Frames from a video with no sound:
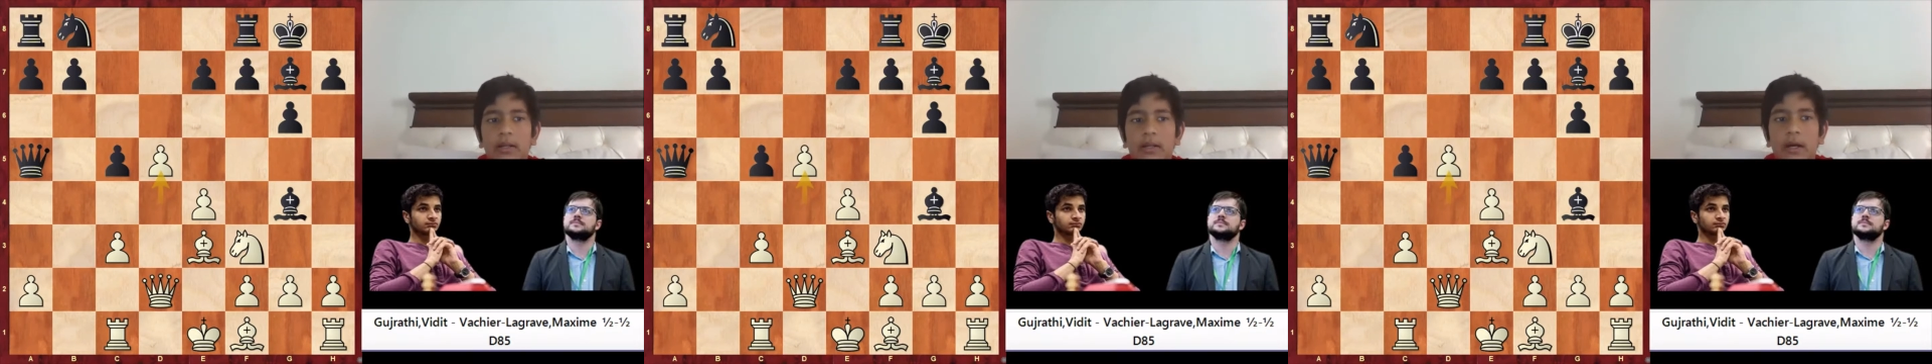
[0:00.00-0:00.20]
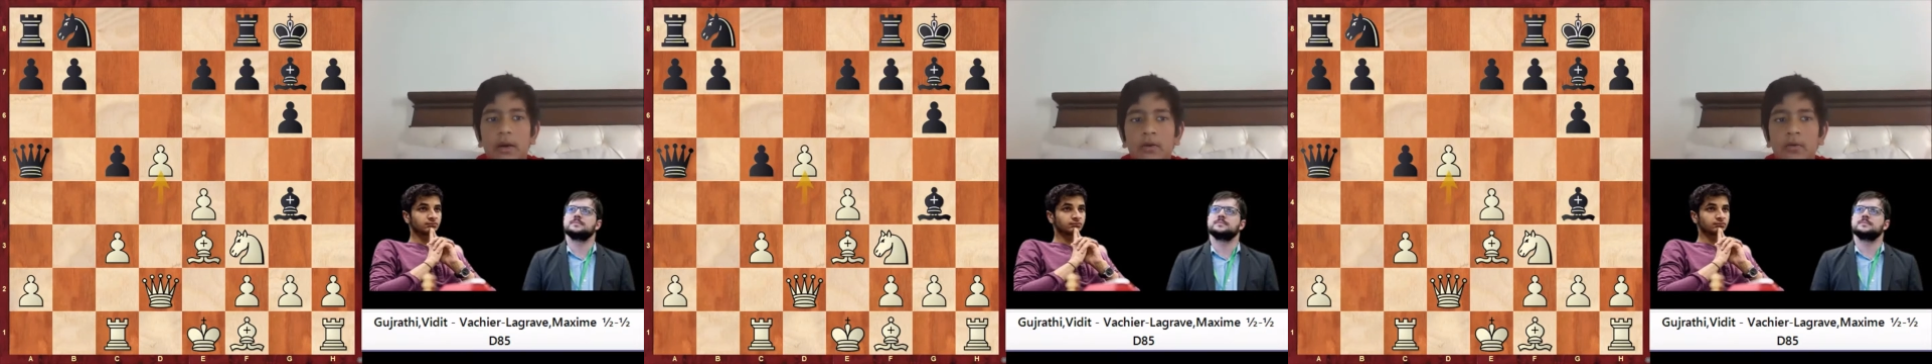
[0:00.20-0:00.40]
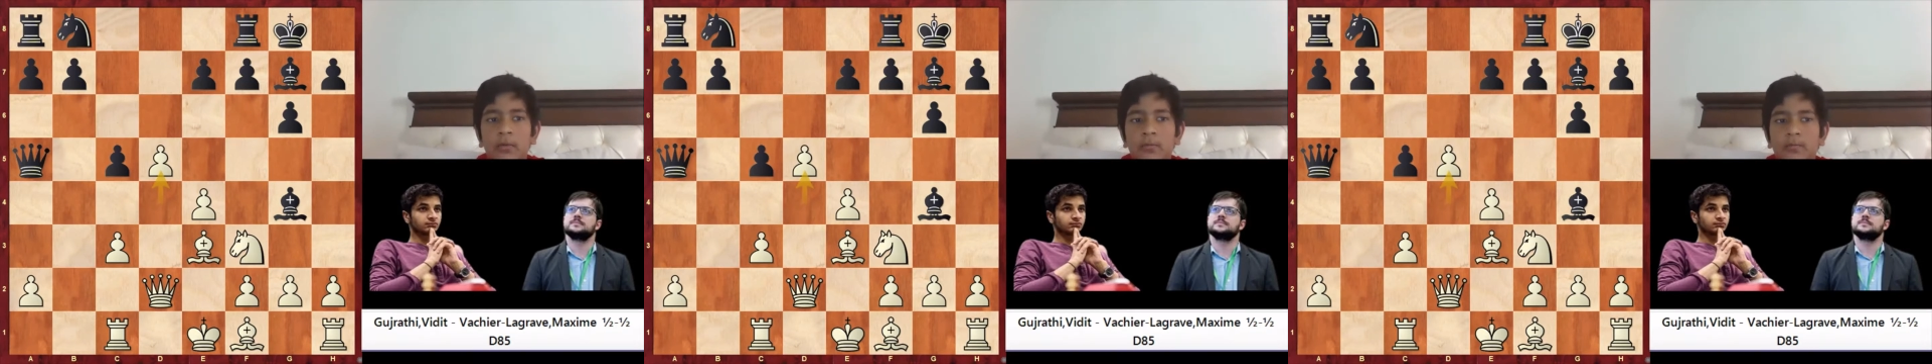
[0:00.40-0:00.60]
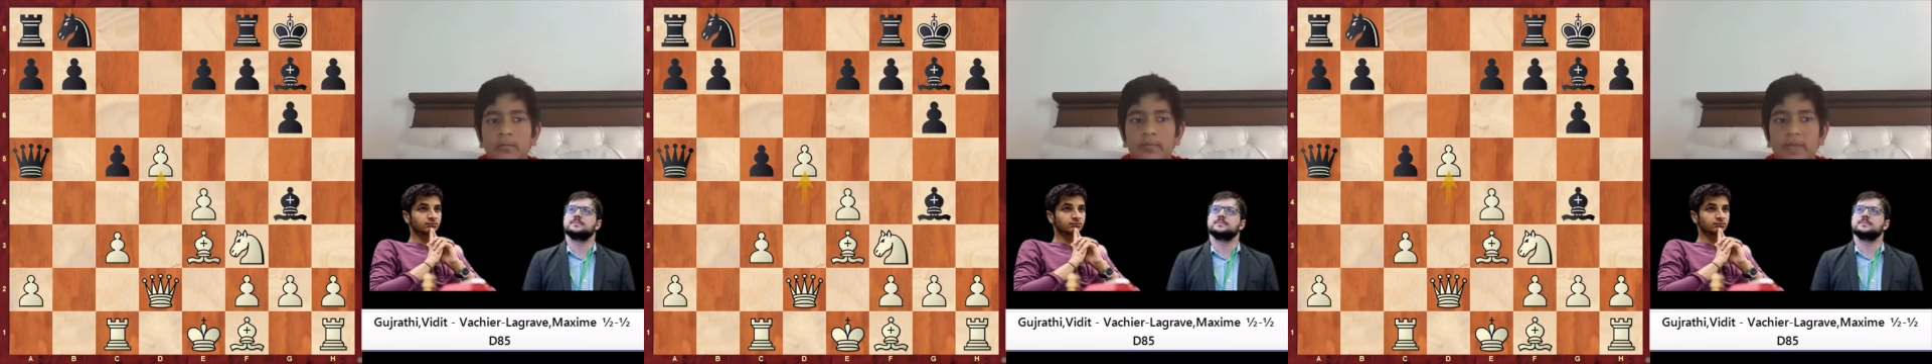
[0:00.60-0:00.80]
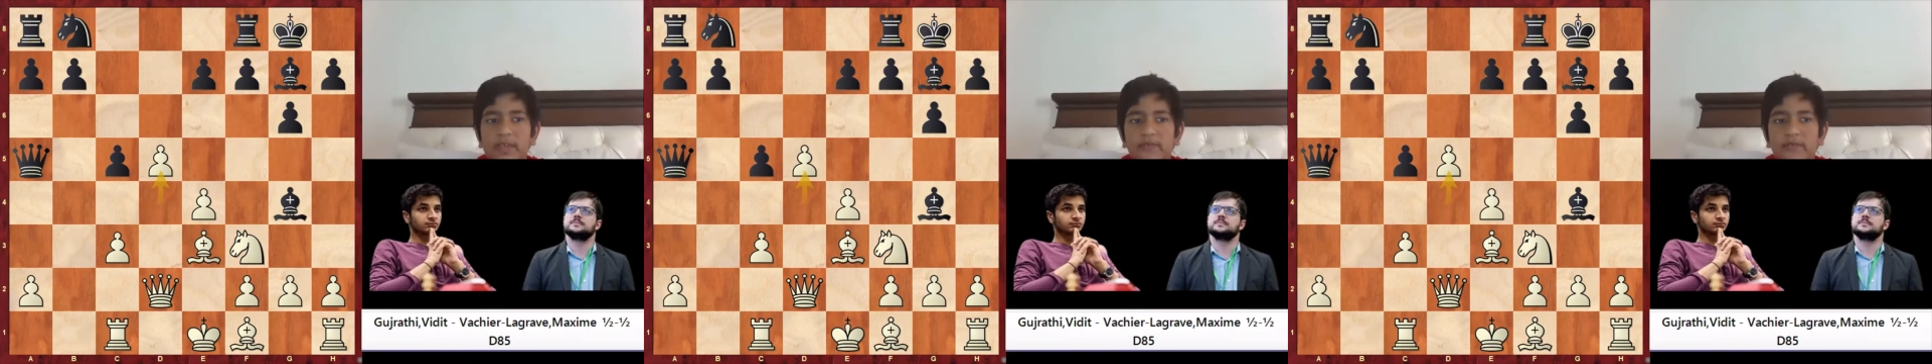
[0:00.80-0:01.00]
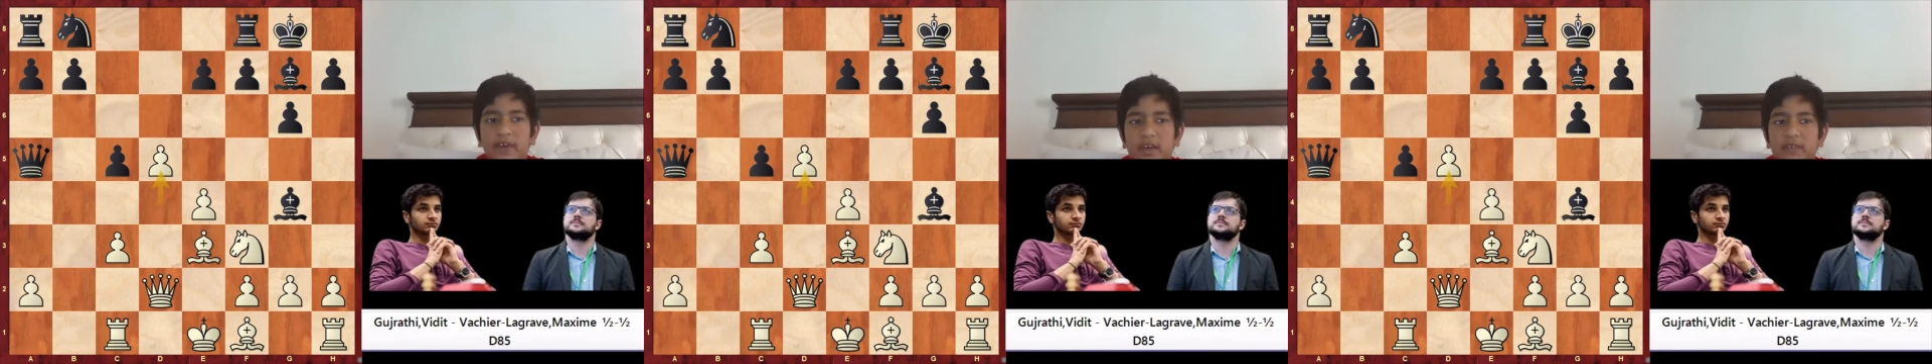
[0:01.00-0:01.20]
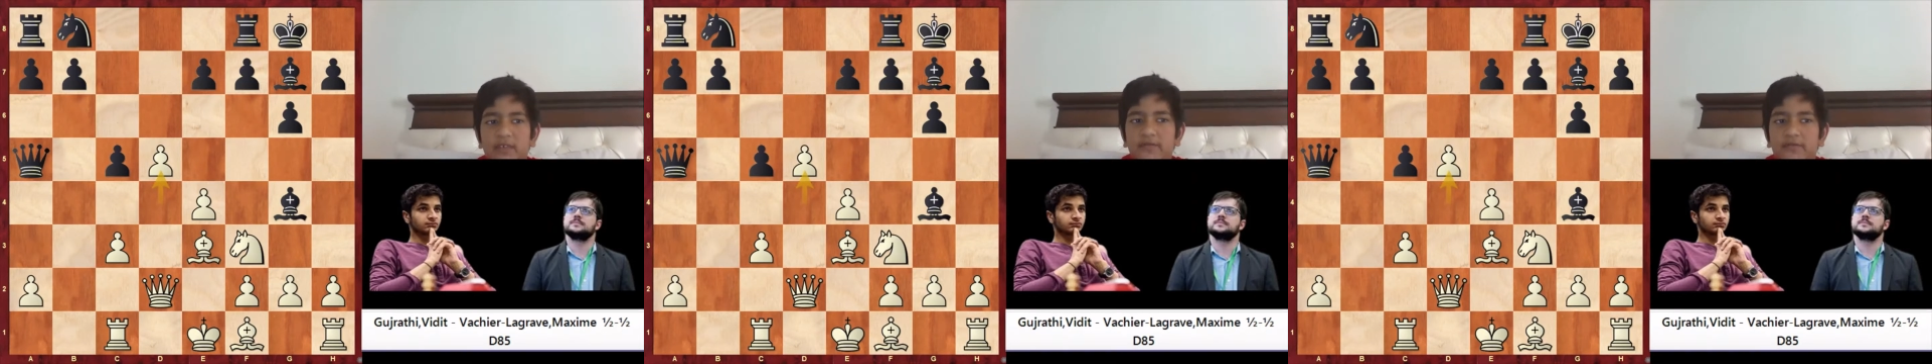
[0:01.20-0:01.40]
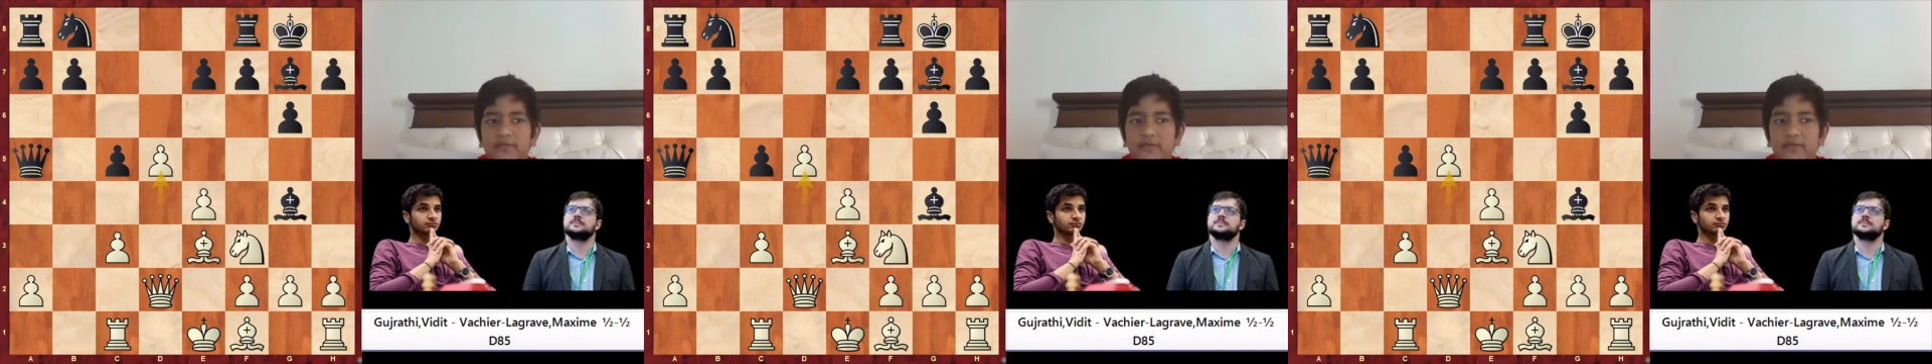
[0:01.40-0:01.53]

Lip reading: now b5.